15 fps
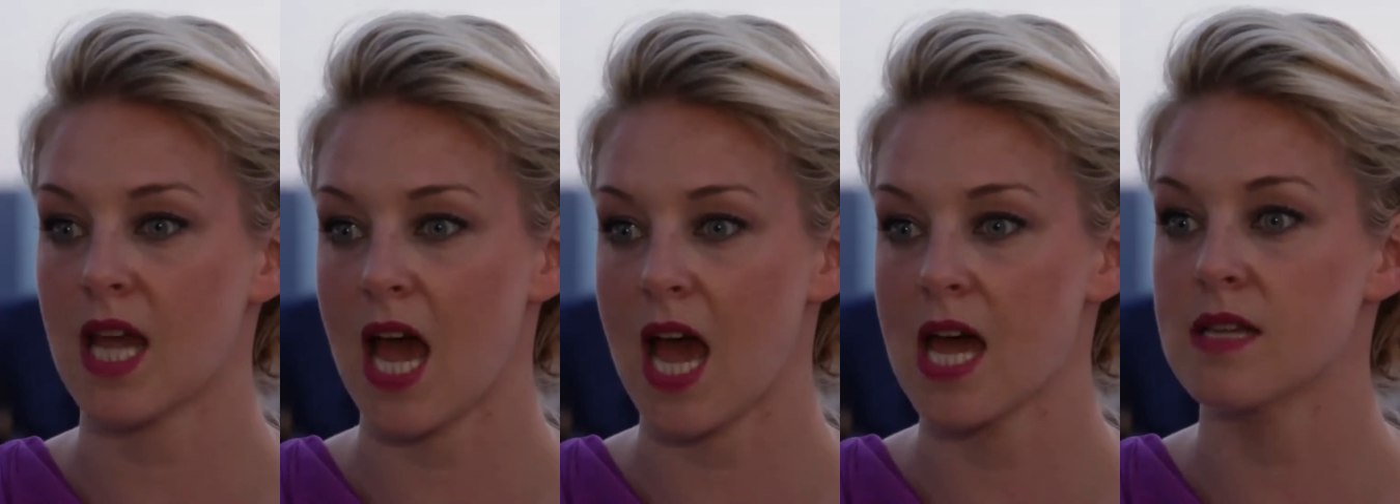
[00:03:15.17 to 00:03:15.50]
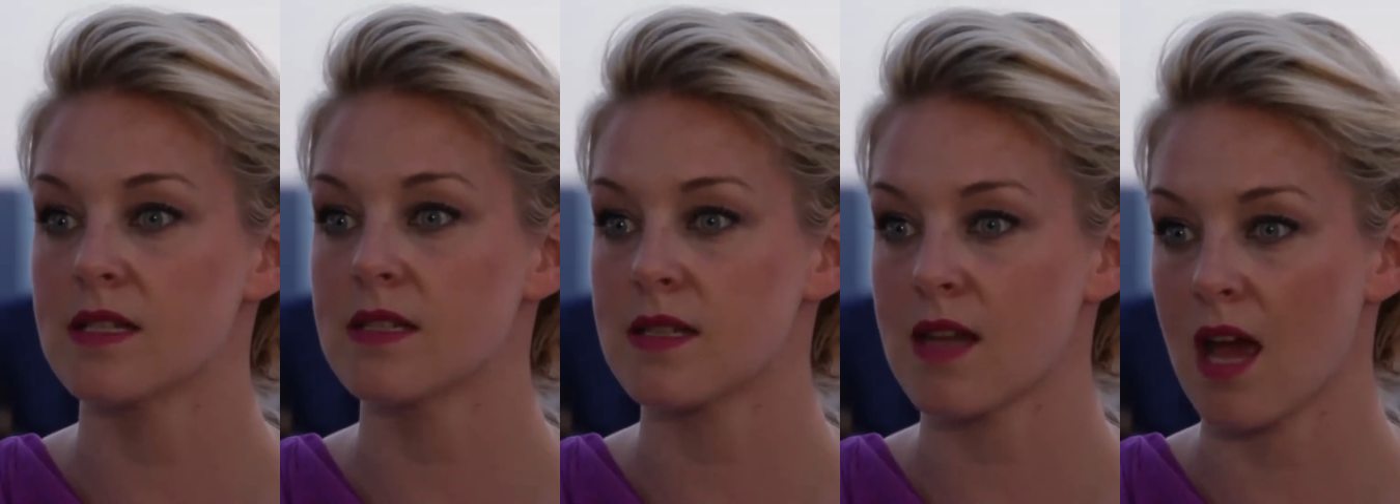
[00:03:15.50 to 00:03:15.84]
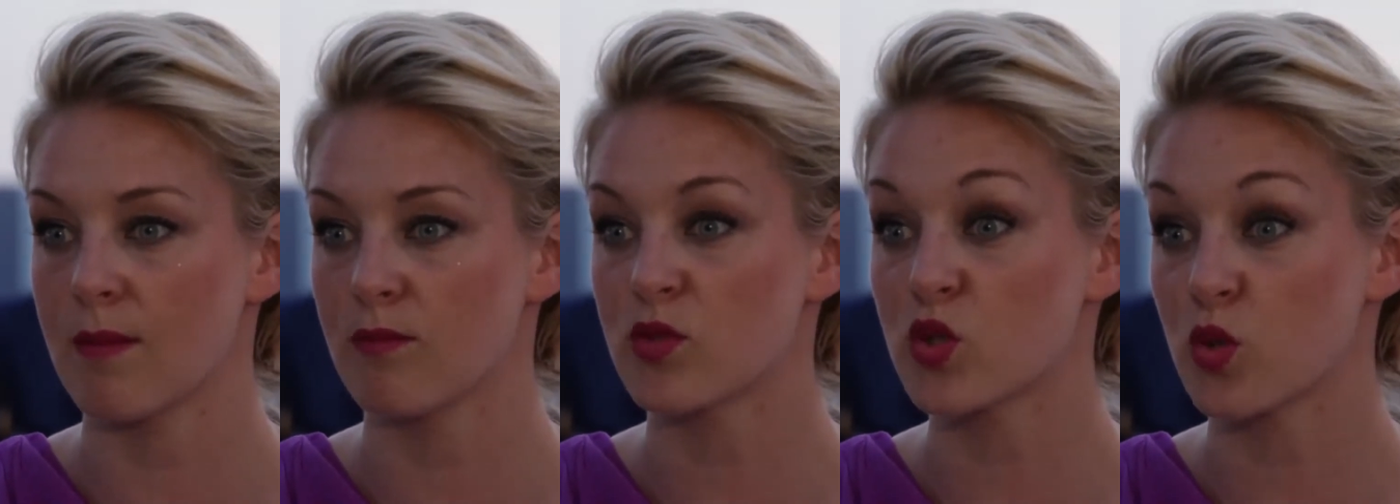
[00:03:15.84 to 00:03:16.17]
and
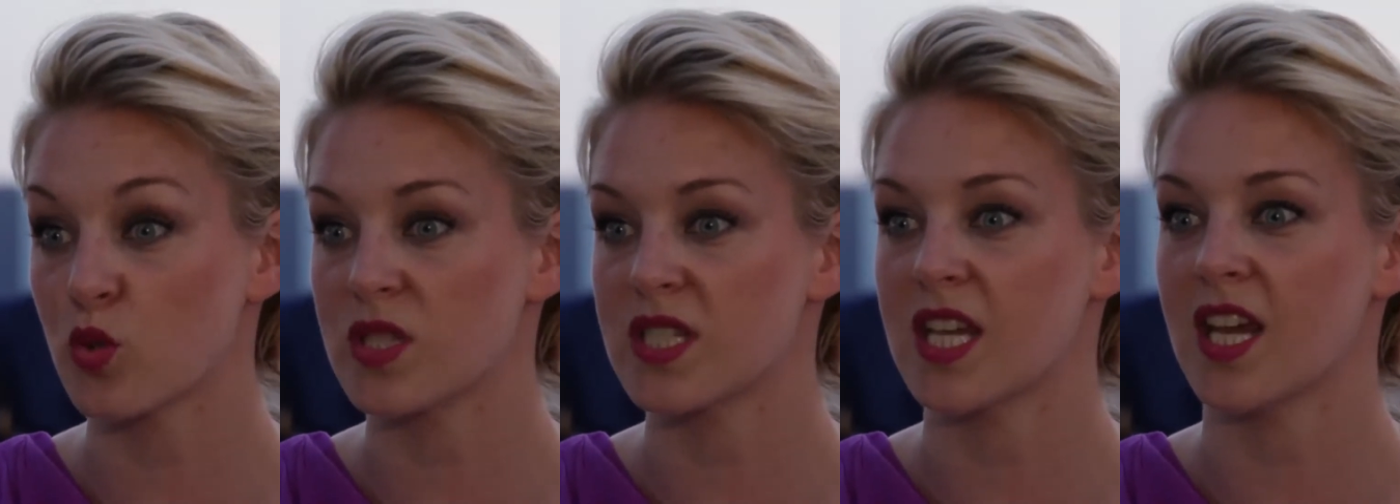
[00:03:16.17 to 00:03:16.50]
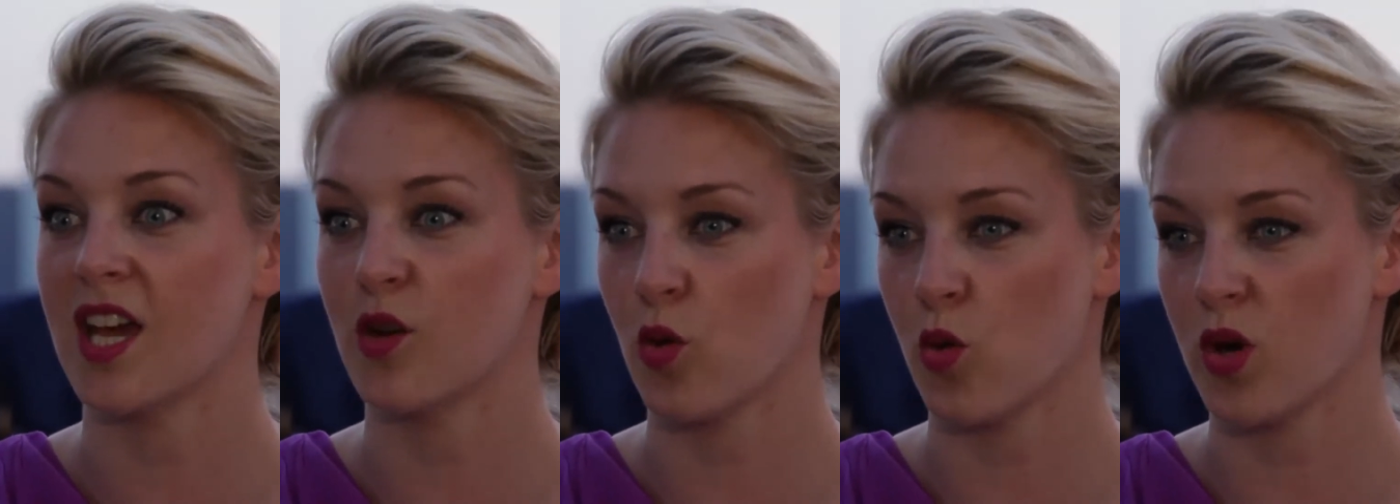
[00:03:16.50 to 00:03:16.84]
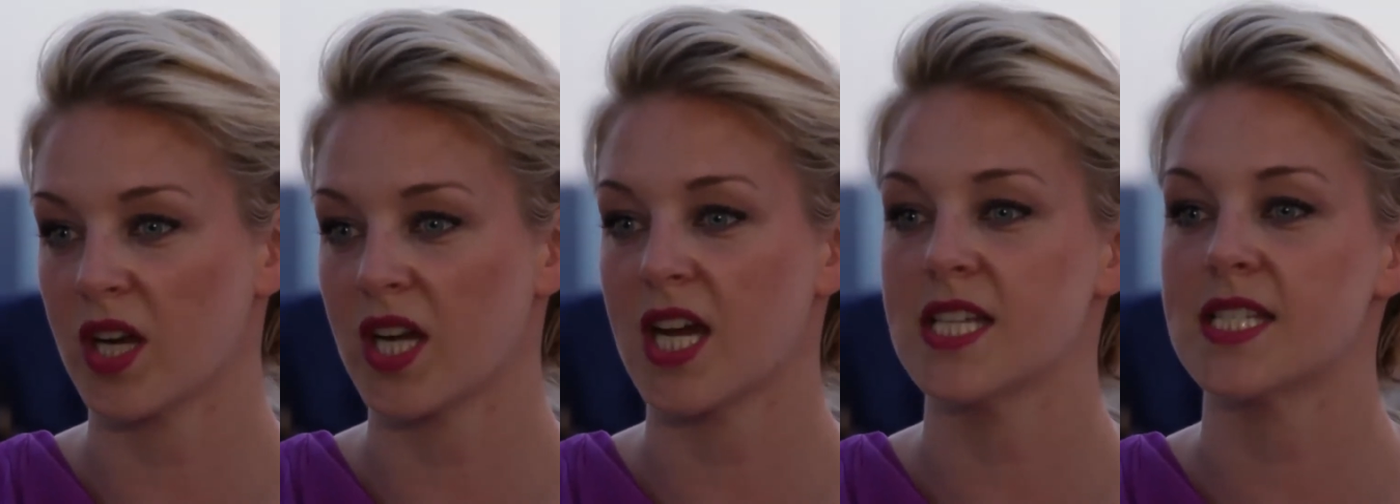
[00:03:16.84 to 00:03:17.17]
um, sort it and
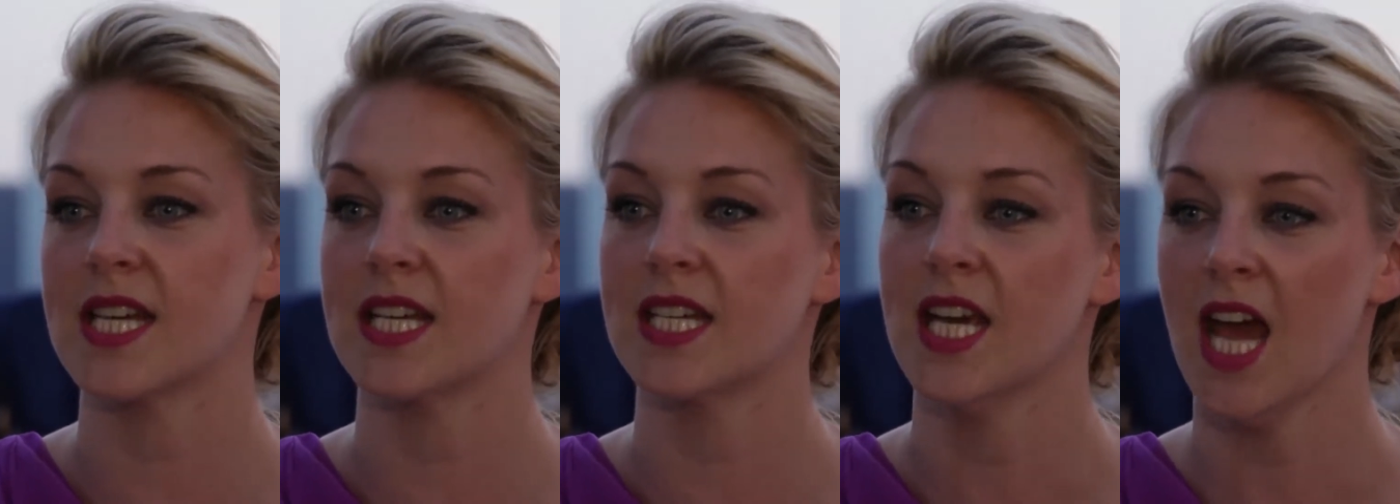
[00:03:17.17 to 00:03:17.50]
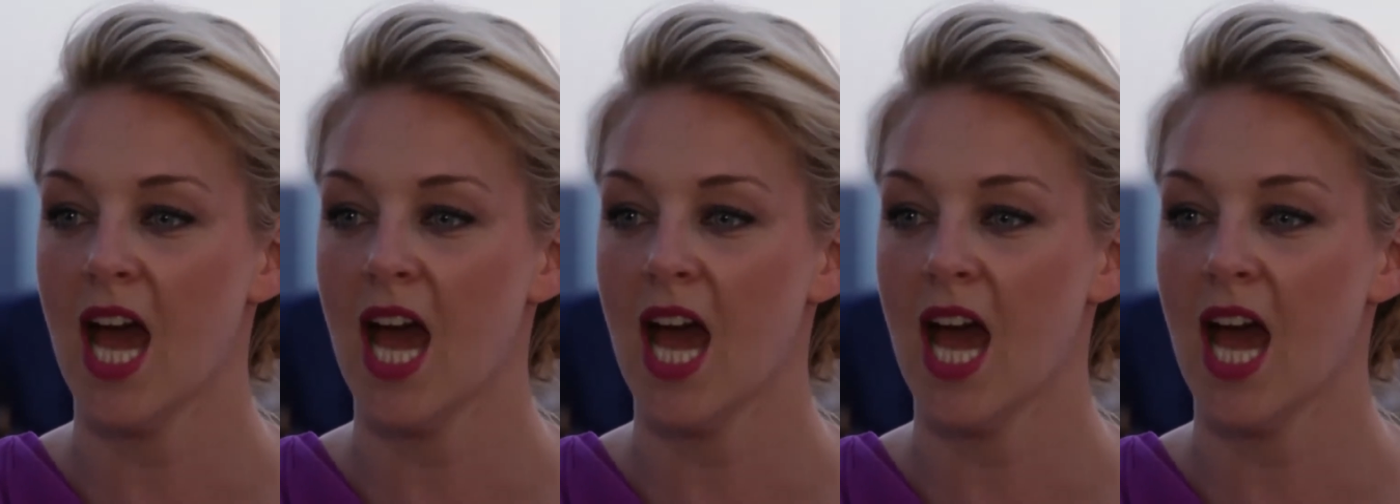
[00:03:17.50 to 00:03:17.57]
organise it